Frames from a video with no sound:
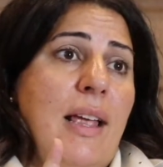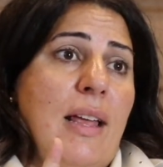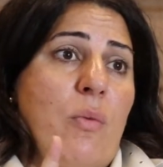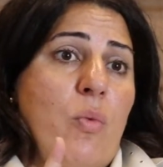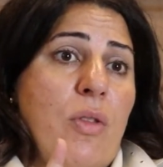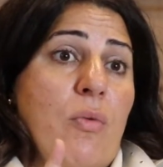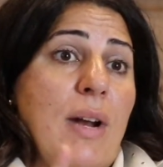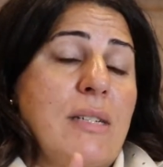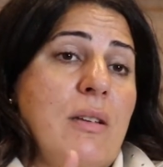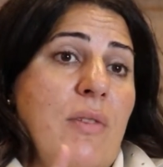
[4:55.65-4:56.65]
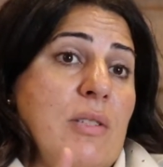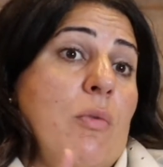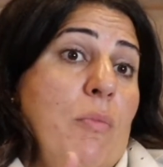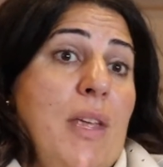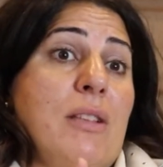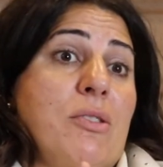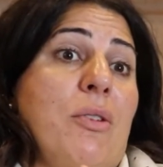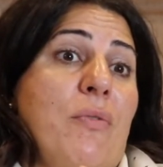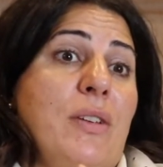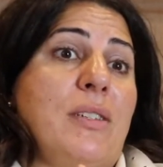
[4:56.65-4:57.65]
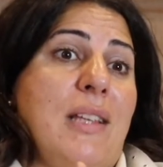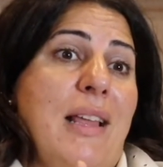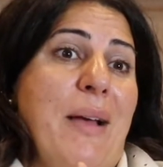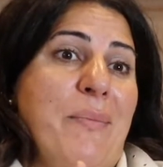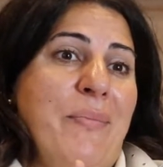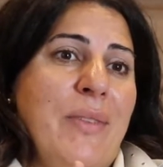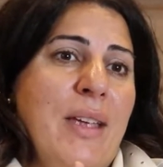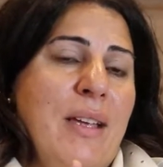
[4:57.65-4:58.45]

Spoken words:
and the rest of us will be in service to them.